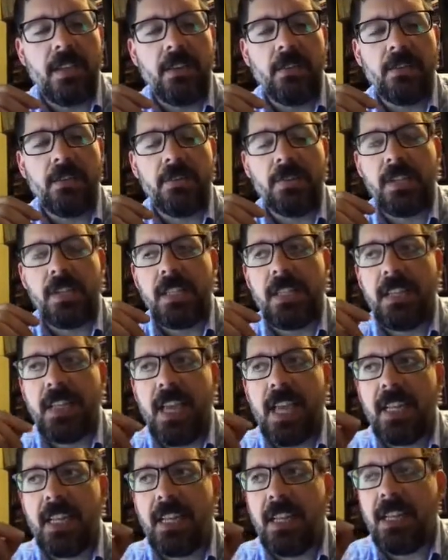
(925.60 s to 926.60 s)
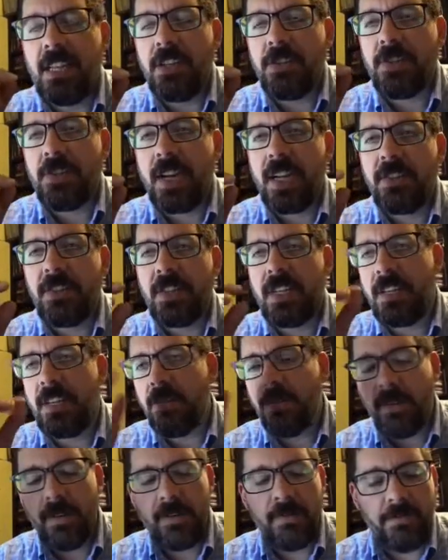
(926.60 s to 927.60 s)
seen the data in transit
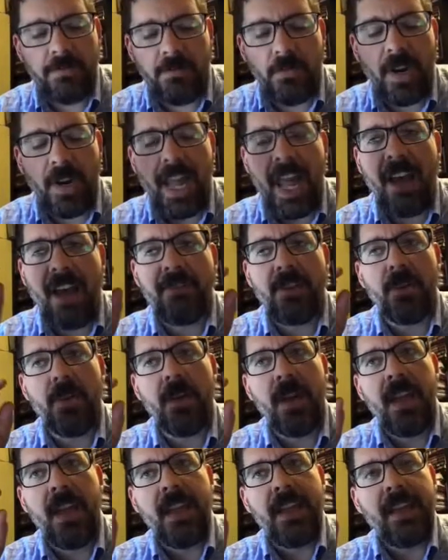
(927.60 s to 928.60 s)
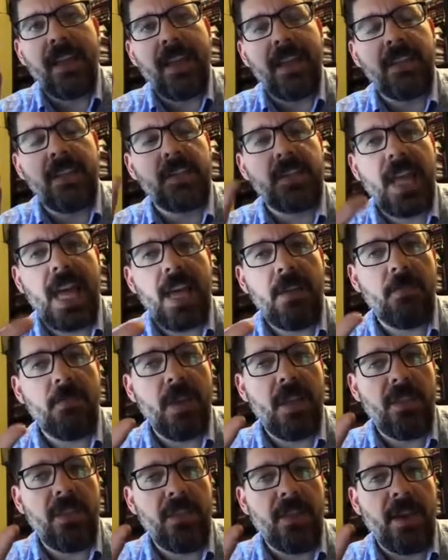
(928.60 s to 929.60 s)
or what have you. Instead,
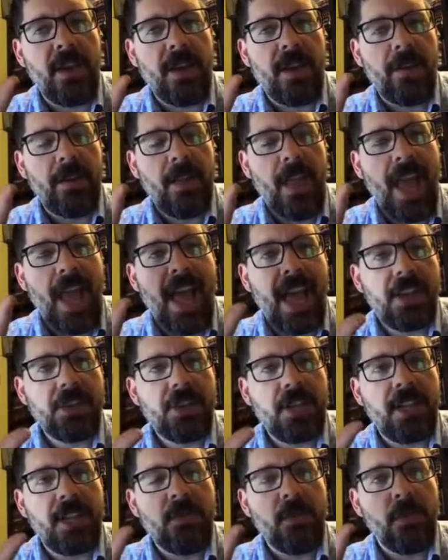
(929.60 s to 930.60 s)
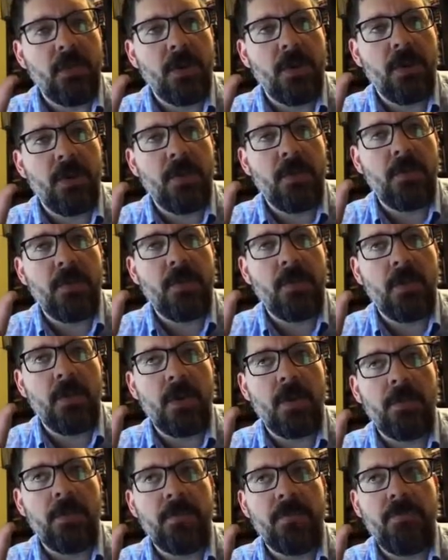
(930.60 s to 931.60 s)
with hashing, we're
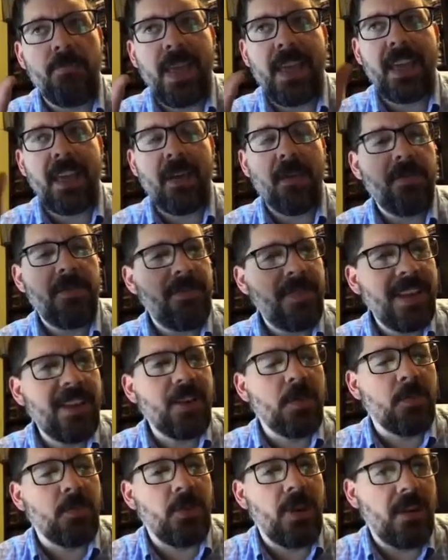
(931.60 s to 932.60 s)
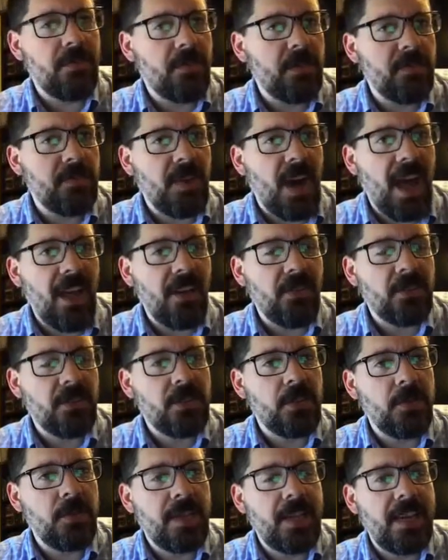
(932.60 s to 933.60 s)
making a fingerprint of a file
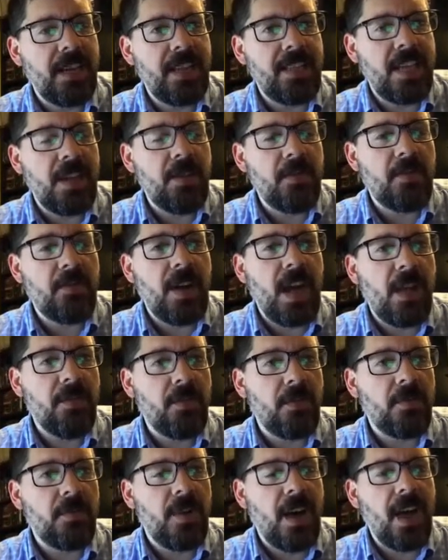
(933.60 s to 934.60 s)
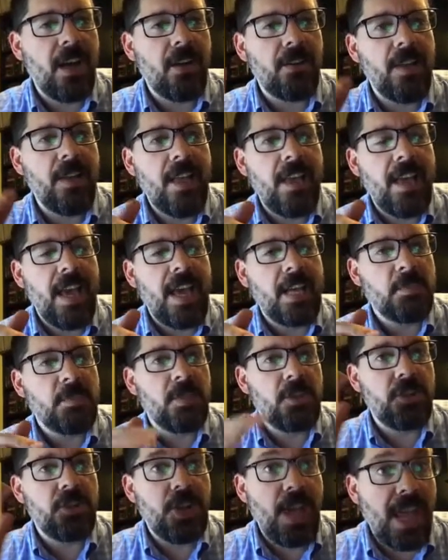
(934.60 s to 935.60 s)
so we can identify if a file has
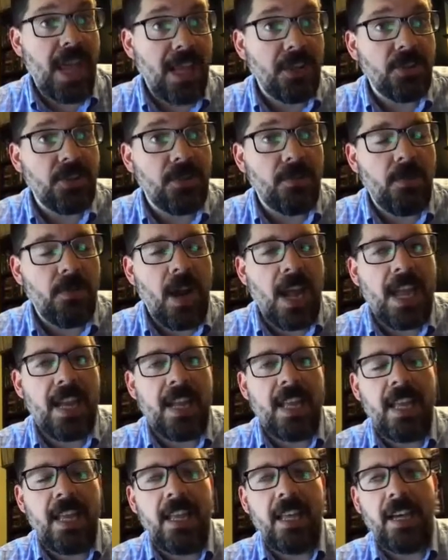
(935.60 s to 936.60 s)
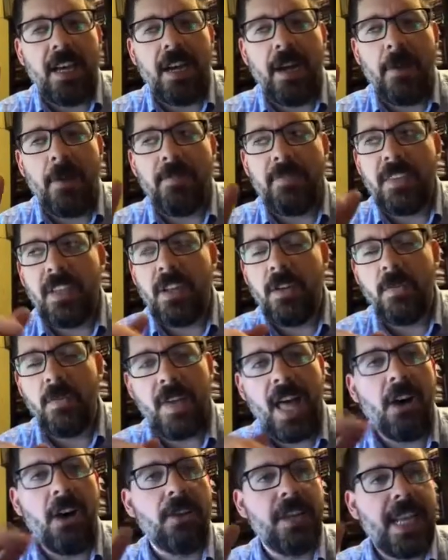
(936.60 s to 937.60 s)
been changed, right?
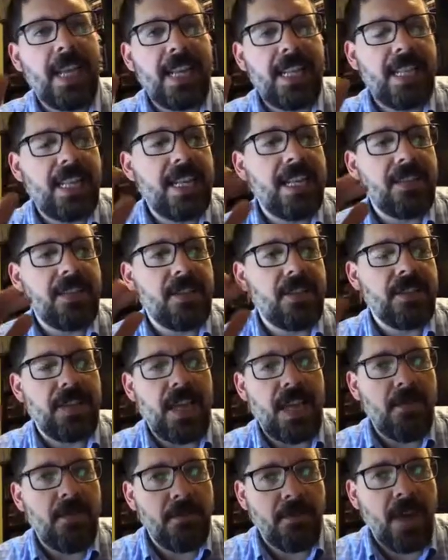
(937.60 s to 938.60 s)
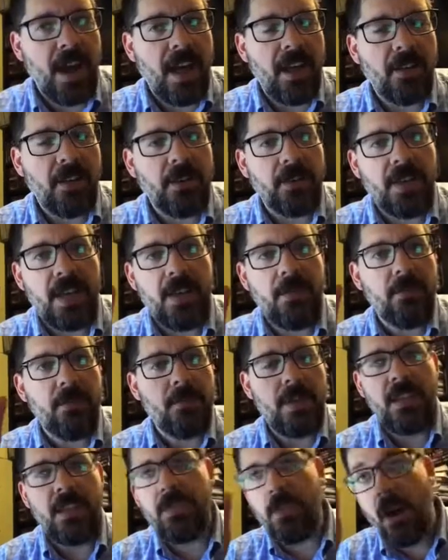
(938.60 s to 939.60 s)
Validating that it's the same file that
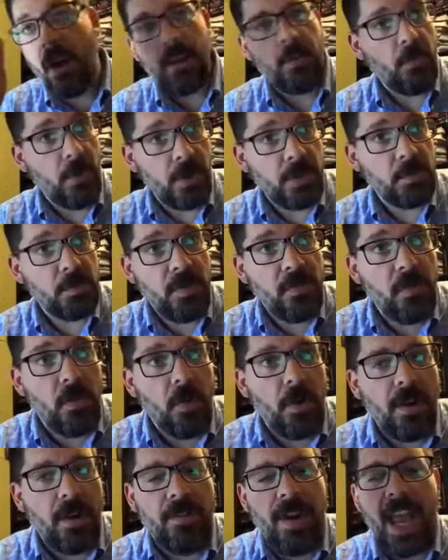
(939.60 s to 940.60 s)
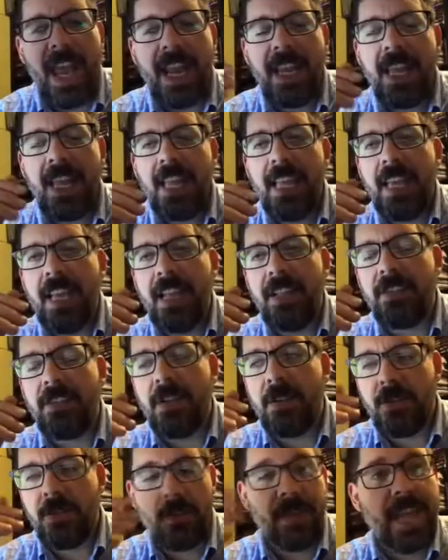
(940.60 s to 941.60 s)
we thought it was before, right?
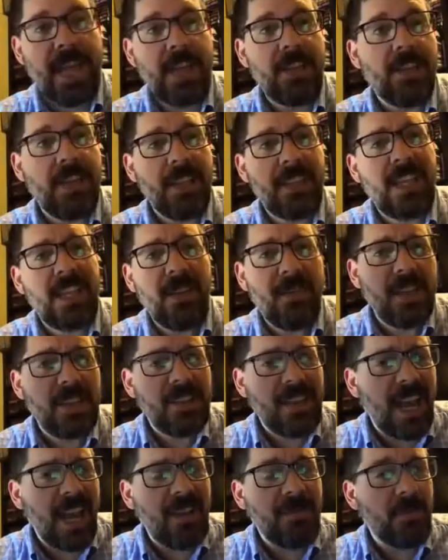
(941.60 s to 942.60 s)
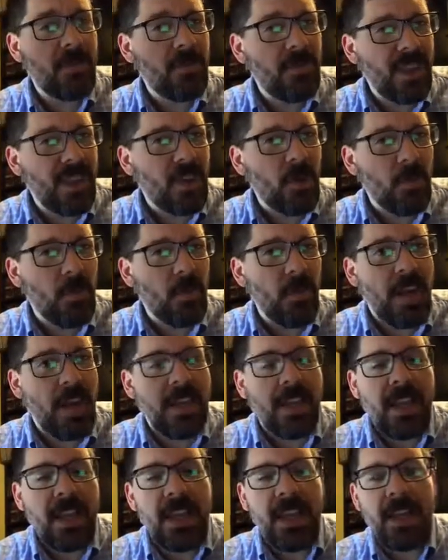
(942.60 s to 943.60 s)
So again, you can think of it as kind of a
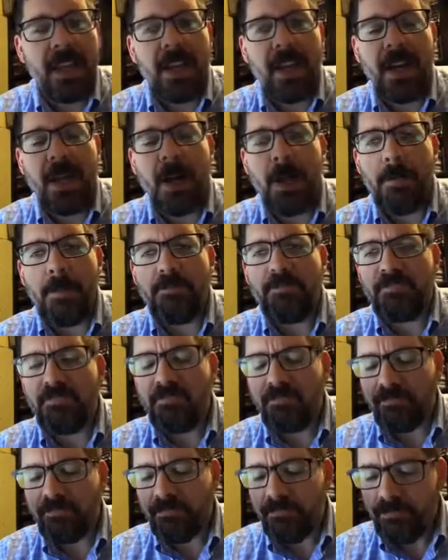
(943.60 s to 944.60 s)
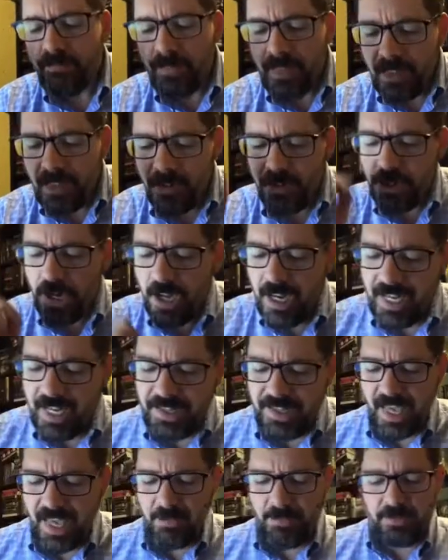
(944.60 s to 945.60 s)
fingerprint. I'll show you an
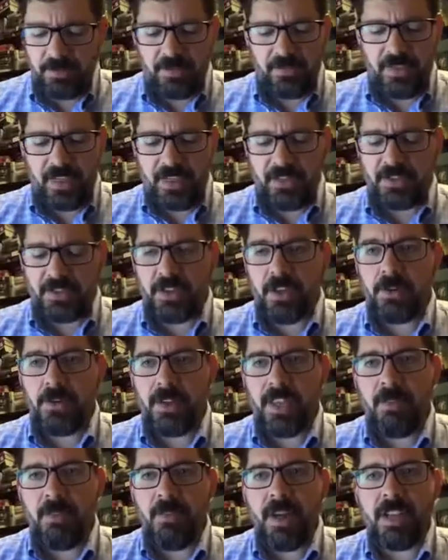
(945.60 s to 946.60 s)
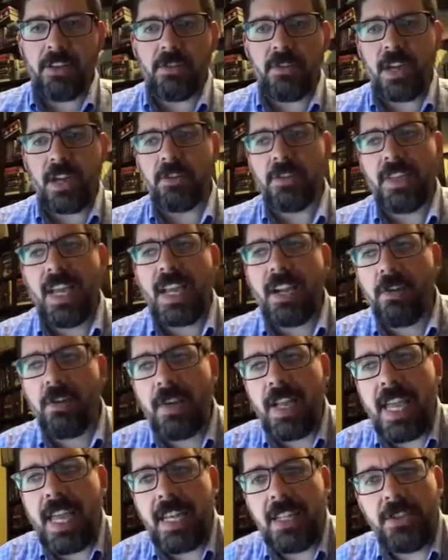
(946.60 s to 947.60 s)
example of this. So in my directories, I
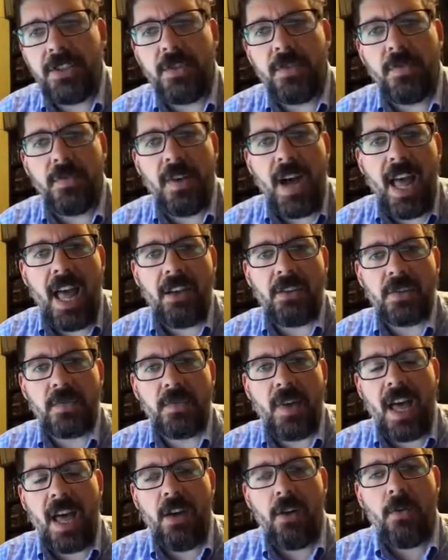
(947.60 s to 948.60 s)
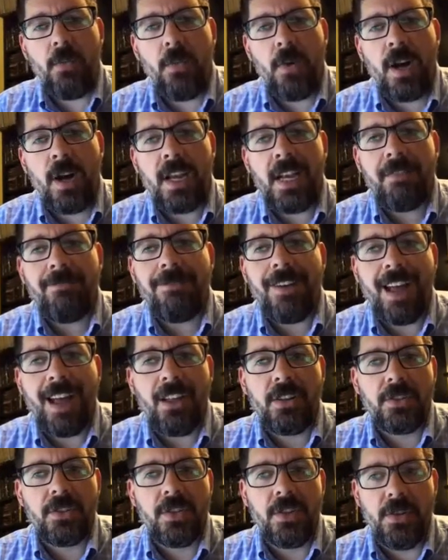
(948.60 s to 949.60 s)
created two files, file 1,
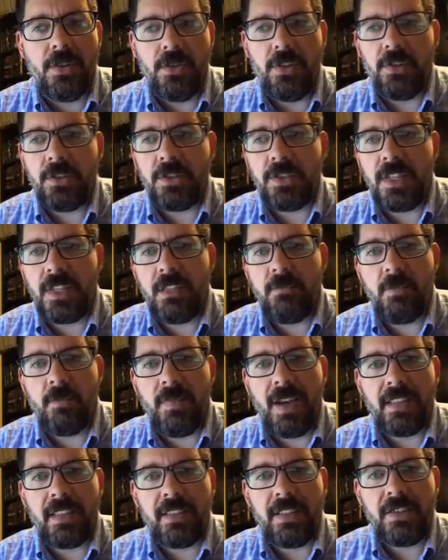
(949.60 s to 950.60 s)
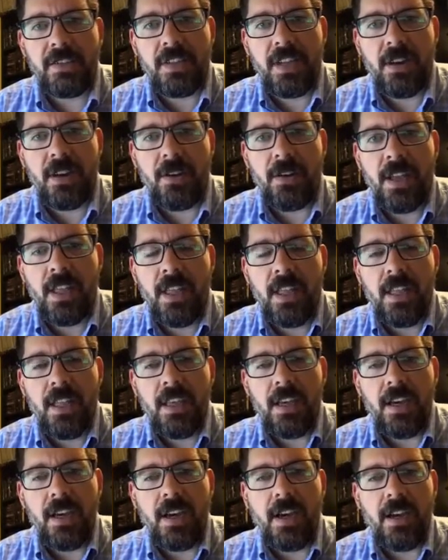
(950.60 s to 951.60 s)
file 2. You'll see them in my list here.
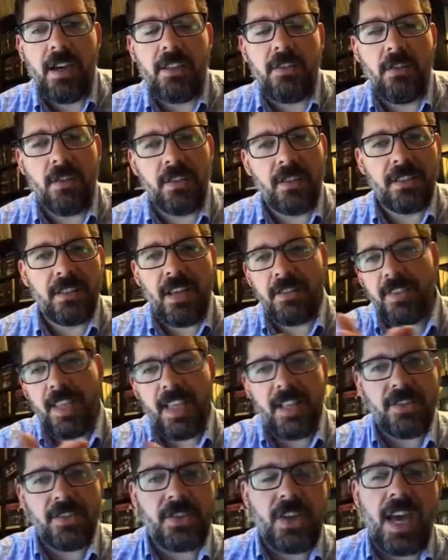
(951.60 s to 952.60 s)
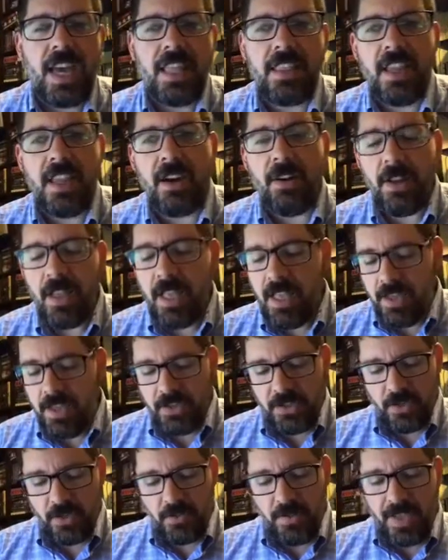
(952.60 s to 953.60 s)
They're on the left-hand side there.
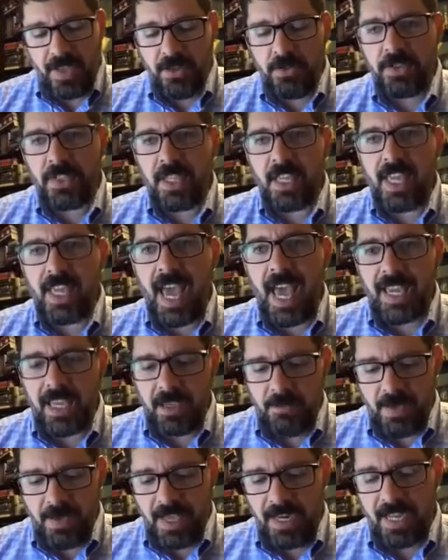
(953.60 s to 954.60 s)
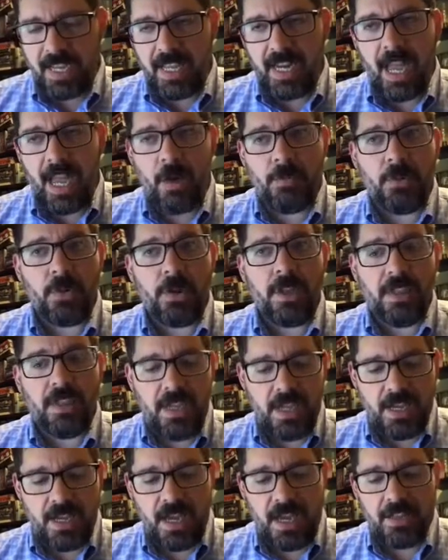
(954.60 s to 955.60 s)
So if I use the cat command, I can output
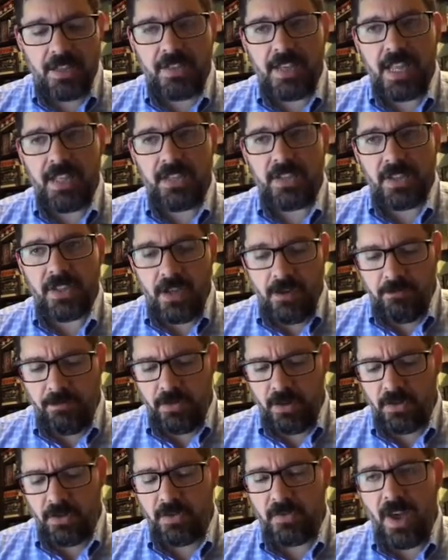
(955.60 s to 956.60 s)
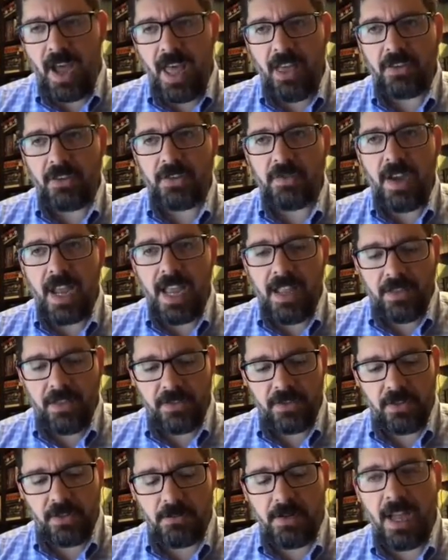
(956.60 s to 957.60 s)
the contents of both files, right?
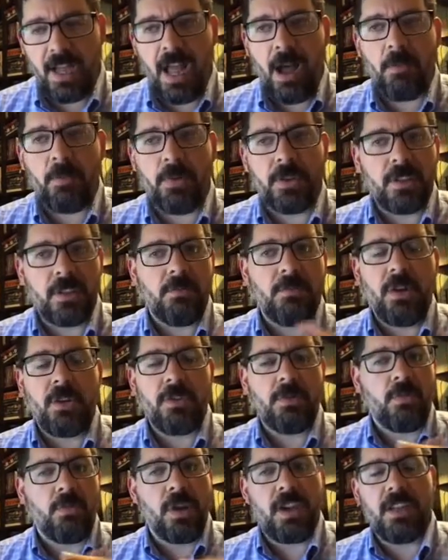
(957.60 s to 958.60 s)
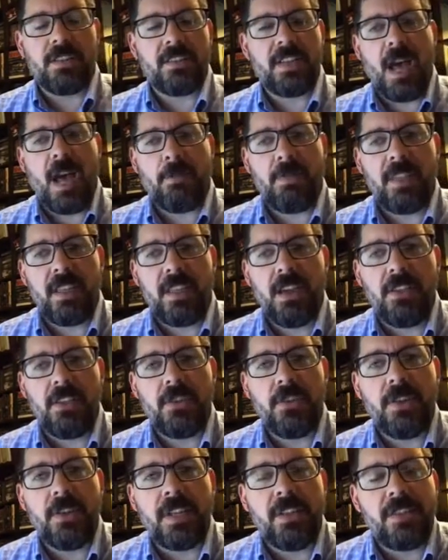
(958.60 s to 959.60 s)
So I'm going to output them both one on top of the other.
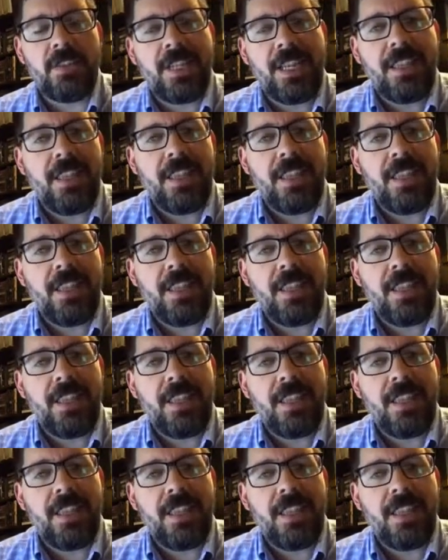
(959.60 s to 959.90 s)
You can see that